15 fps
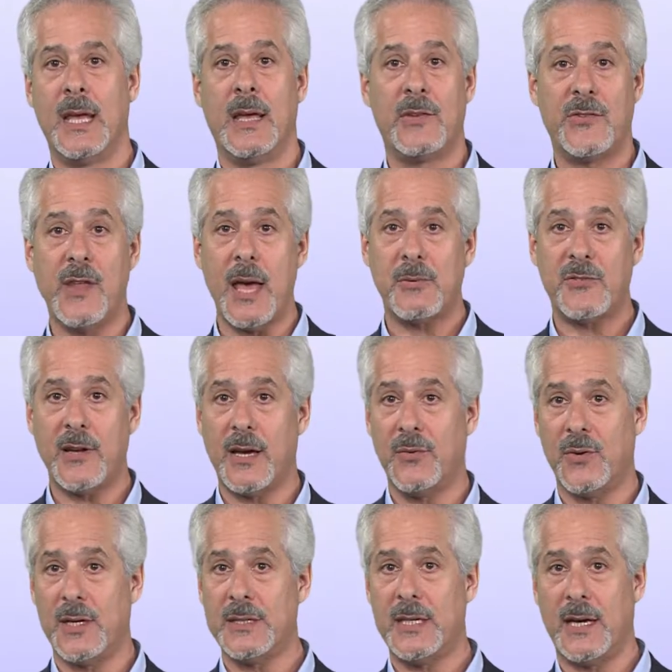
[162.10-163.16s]
Snapshot
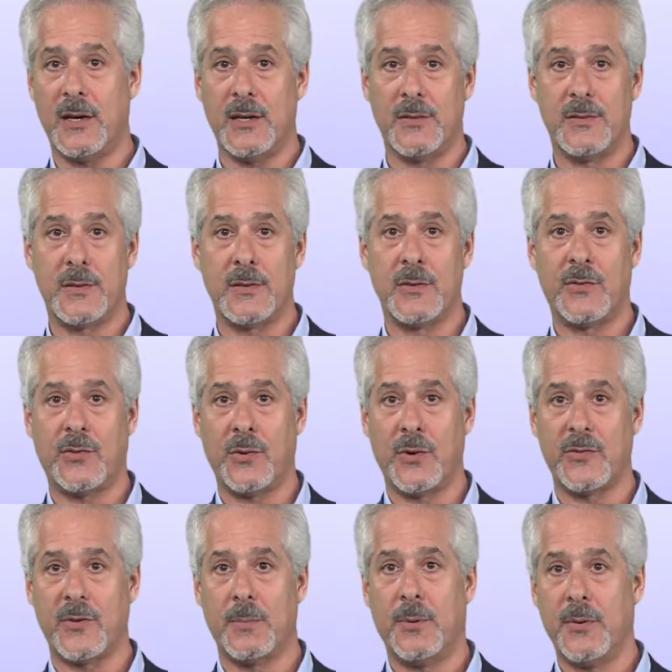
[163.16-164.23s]
1, however,
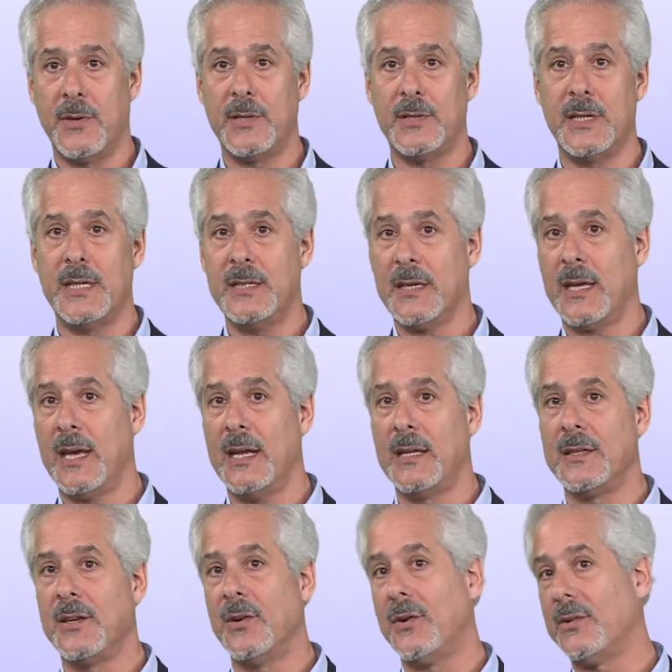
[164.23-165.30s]
stores a pointer
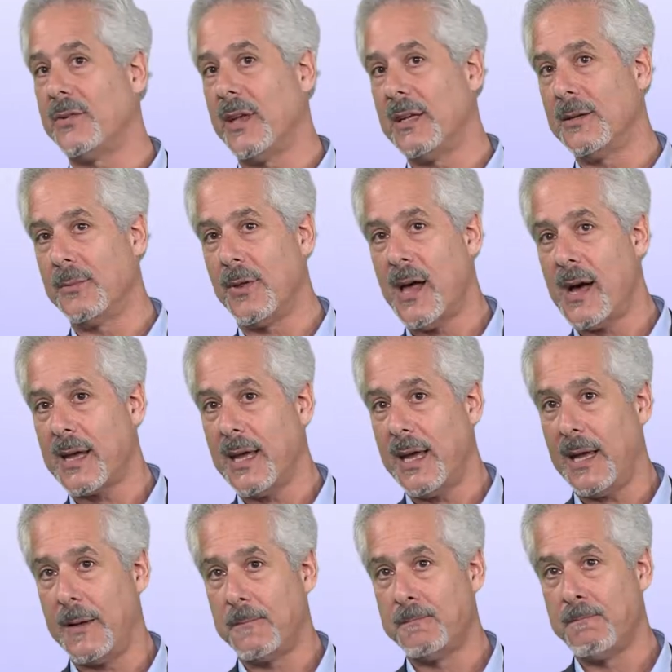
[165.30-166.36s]
indicating the old data block
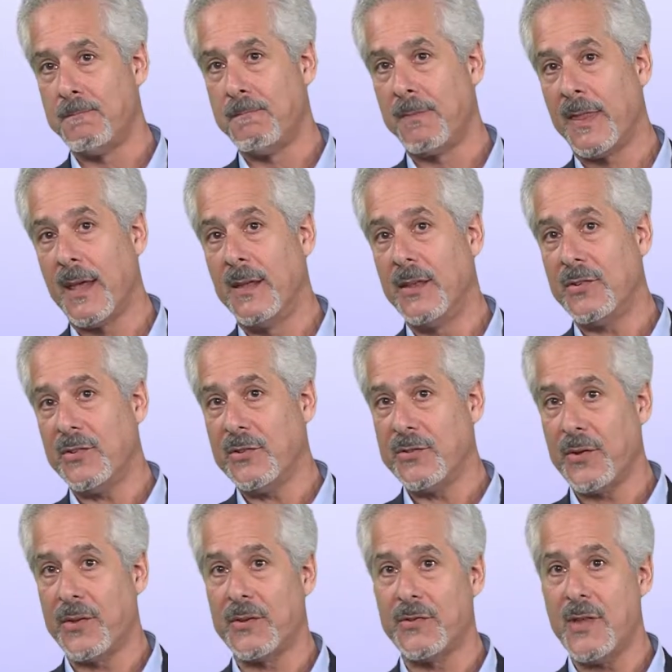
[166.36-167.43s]
A. This is
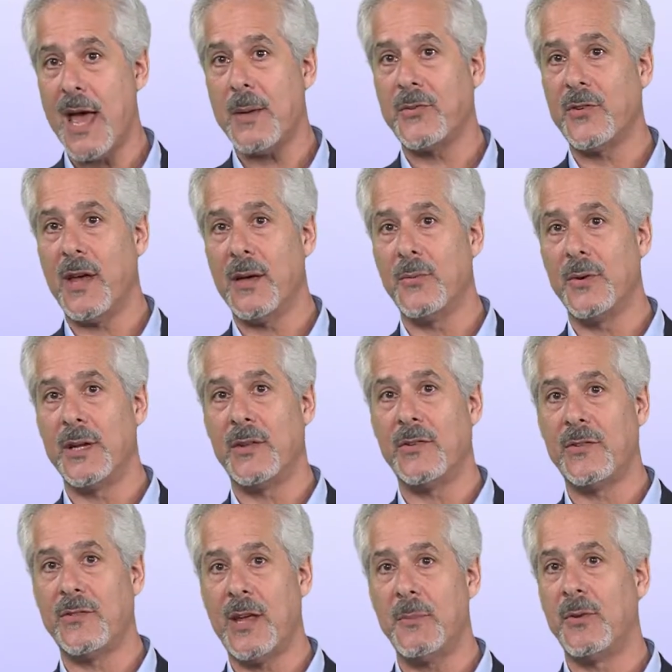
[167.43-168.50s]
so the snapshot, when it's
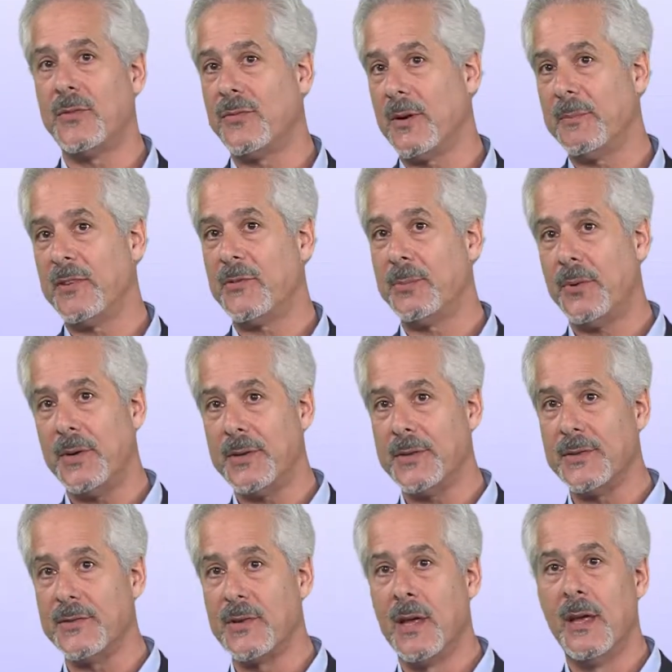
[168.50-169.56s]
assembled from its
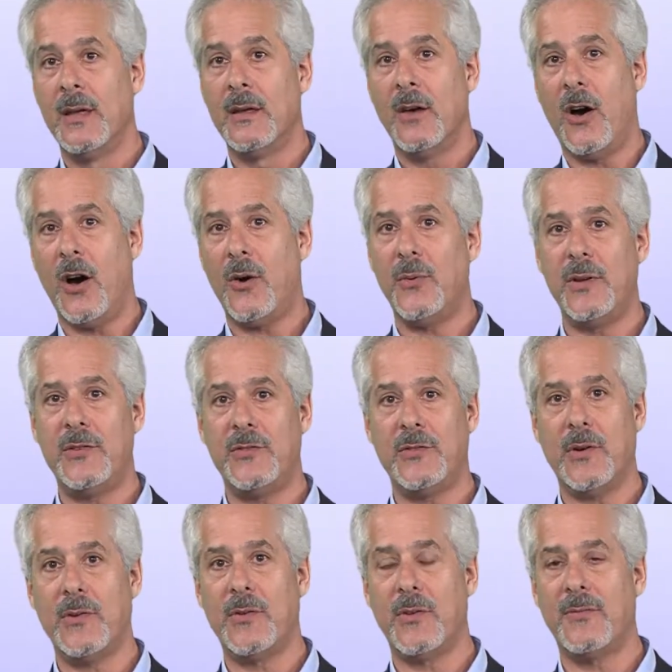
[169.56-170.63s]
pointers, always
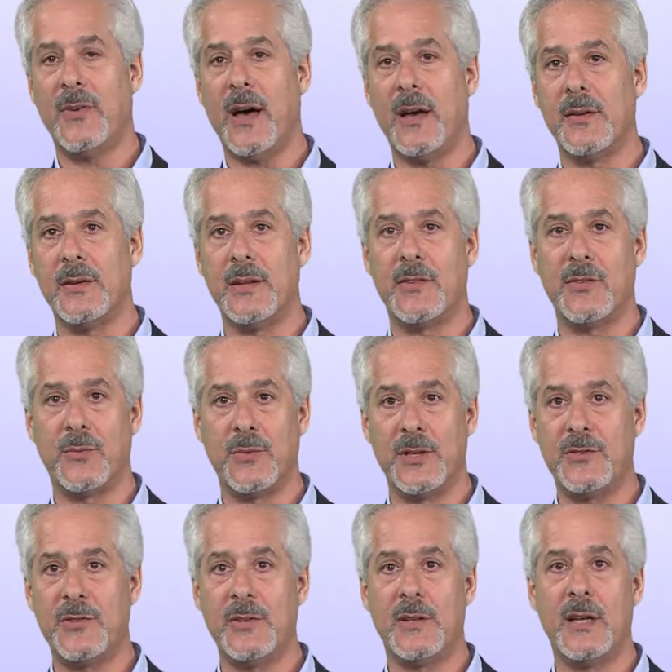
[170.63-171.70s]
shows the file in its
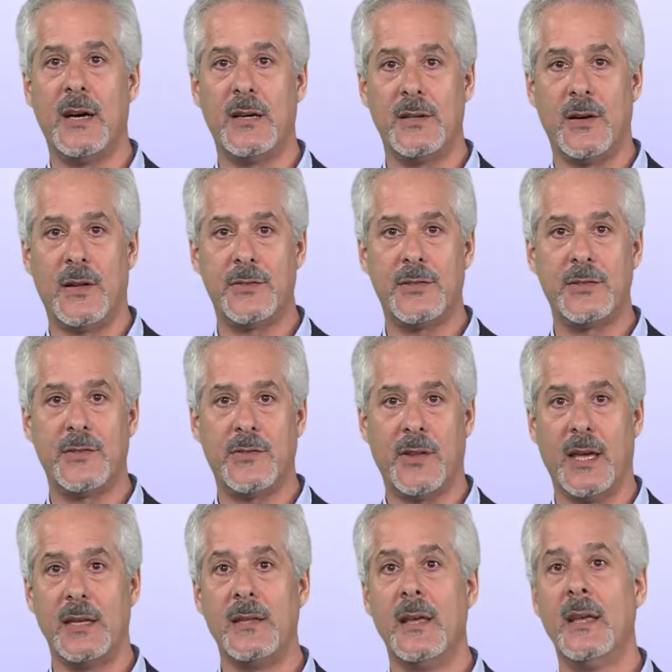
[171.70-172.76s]
original unaltered
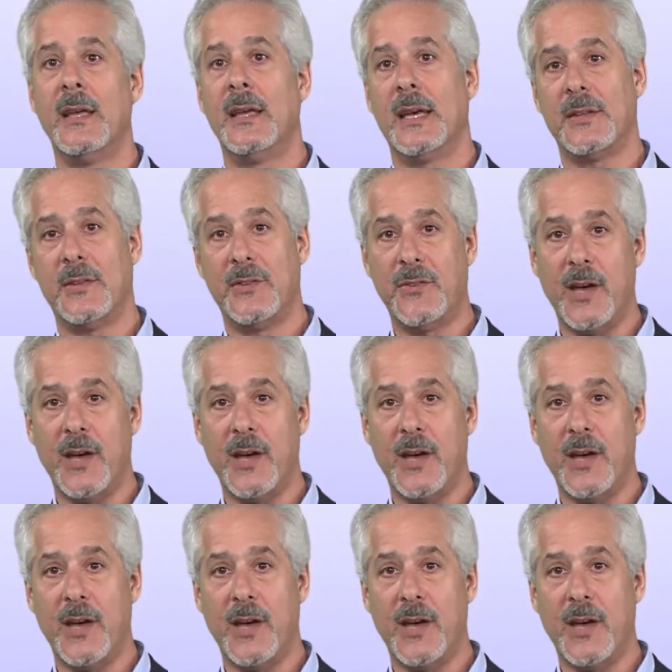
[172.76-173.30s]
state at the